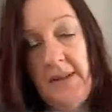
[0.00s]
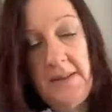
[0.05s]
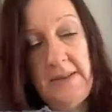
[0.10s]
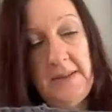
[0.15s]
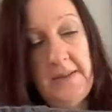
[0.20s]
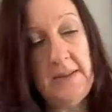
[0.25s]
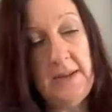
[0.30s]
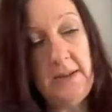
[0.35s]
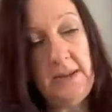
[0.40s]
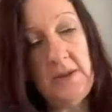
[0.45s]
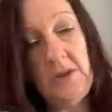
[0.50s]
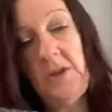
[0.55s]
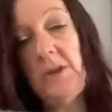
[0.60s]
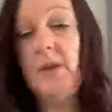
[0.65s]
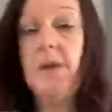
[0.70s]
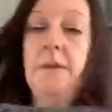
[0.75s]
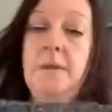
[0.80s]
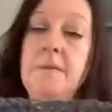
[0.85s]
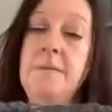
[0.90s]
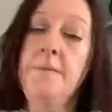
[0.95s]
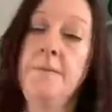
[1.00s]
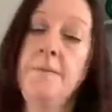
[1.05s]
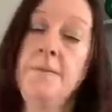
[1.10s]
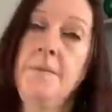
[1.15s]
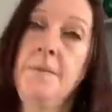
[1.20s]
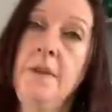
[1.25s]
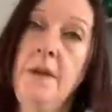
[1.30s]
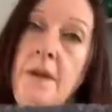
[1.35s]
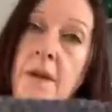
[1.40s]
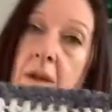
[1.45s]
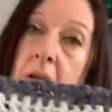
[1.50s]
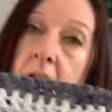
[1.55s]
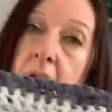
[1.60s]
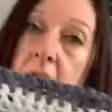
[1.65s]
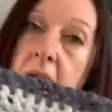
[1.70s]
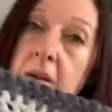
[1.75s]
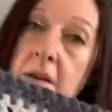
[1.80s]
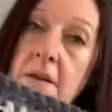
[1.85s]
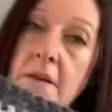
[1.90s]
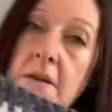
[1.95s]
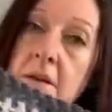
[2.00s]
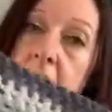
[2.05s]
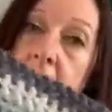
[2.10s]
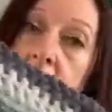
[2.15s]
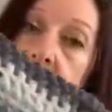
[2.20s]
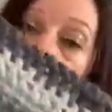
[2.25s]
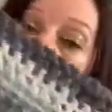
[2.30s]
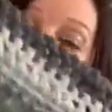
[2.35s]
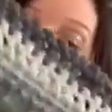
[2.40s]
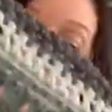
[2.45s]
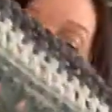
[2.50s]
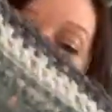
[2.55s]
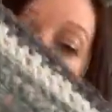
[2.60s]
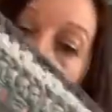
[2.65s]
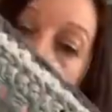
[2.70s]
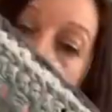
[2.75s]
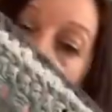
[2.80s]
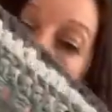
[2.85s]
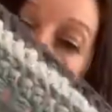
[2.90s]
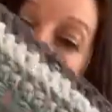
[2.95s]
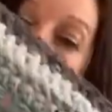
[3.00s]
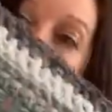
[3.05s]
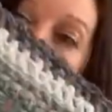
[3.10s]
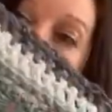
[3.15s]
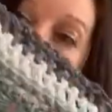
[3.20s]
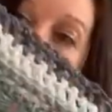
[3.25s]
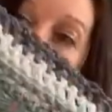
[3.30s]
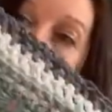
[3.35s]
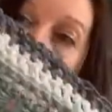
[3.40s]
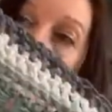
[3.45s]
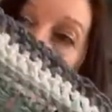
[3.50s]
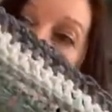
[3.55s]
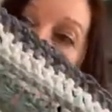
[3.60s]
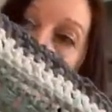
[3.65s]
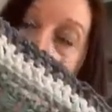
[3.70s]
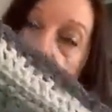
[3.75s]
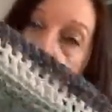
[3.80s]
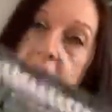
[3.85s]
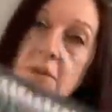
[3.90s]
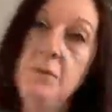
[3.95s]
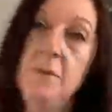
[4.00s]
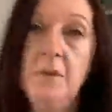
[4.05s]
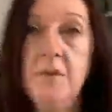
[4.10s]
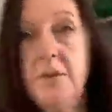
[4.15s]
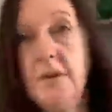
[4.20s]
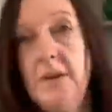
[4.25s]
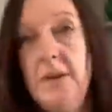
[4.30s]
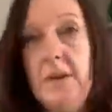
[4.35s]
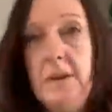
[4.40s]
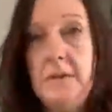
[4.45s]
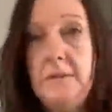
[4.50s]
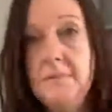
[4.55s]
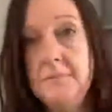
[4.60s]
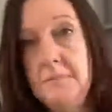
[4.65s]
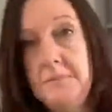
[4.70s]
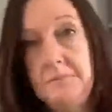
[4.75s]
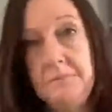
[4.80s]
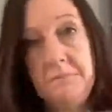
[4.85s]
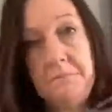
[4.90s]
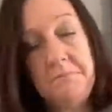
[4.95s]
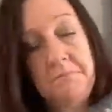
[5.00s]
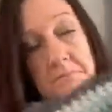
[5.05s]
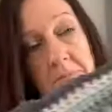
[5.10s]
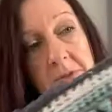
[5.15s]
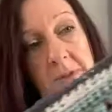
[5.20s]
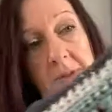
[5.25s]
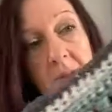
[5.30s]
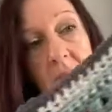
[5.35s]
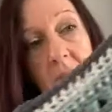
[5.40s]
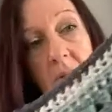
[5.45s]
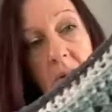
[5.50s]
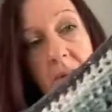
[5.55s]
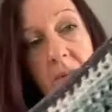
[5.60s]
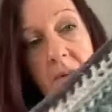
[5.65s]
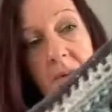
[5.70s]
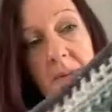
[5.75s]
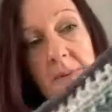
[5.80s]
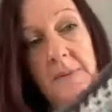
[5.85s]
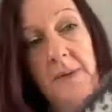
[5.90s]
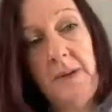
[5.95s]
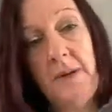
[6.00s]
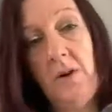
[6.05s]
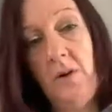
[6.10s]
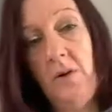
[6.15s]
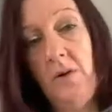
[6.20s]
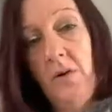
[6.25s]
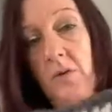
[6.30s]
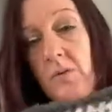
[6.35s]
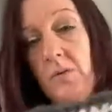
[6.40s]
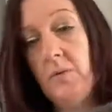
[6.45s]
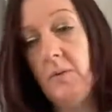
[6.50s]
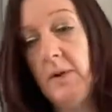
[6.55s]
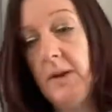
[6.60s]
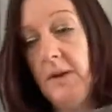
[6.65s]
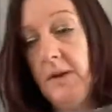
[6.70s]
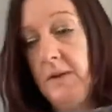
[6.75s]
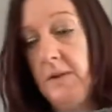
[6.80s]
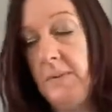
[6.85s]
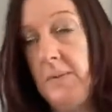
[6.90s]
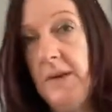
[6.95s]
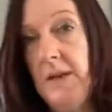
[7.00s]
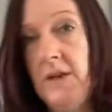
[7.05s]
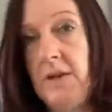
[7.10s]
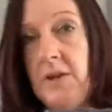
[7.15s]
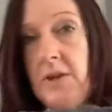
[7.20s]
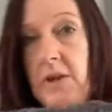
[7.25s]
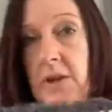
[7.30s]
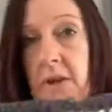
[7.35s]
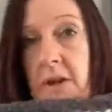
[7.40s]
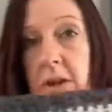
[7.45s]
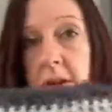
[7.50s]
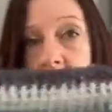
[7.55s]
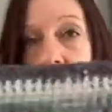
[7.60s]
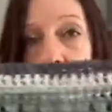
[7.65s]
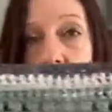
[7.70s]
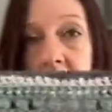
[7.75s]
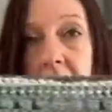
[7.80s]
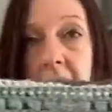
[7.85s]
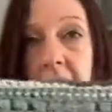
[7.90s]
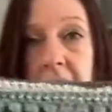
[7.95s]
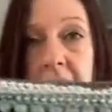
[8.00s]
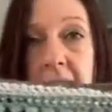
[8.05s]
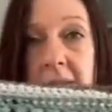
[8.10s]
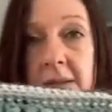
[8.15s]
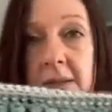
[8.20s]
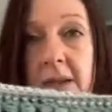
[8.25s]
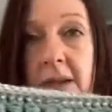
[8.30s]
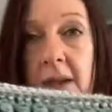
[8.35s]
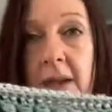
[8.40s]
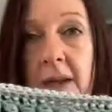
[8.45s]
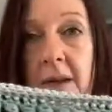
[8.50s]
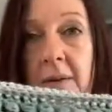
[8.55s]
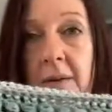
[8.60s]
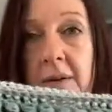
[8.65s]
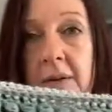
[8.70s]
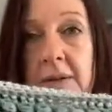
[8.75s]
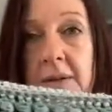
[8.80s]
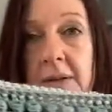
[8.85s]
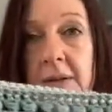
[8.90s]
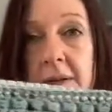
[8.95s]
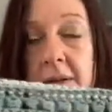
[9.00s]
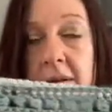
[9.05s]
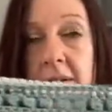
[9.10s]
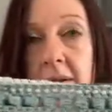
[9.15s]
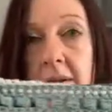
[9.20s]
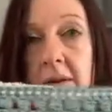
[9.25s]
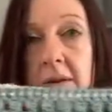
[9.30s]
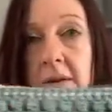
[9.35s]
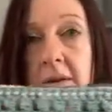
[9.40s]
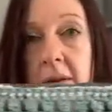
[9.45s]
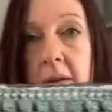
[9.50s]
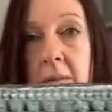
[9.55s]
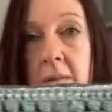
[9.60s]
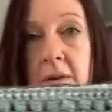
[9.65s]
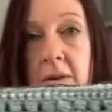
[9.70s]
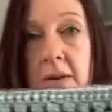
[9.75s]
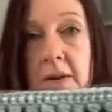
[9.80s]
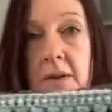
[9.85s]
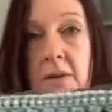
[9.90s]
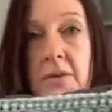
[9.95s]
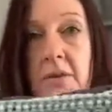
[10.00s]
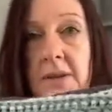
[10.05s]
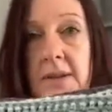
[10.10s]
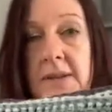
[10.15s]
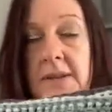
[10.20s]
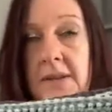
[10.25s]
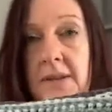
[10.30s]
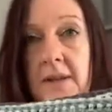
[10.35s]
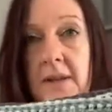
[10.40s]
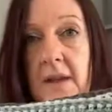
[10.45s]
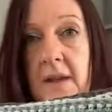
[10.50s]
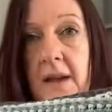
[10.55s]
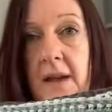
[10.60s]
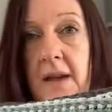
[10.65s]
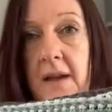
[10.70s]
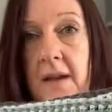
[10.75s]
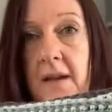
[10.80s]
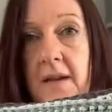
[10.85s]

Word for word: stitch and you know just a different summery stick on if it's a bit cold walking on the beach but can you see how it's I'm not increasing there